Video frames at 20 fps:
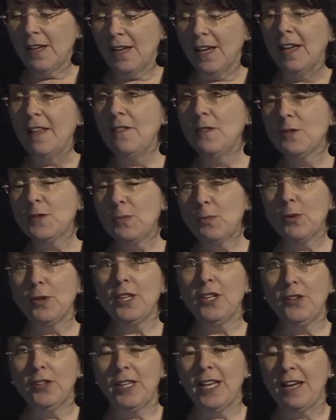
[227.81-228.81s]
and there's
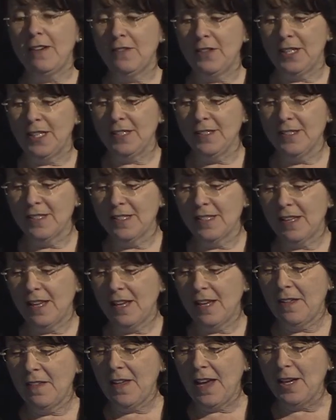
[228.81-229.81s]
pretty good evidence,
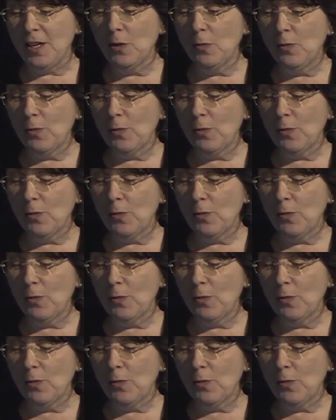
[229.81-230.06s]
that your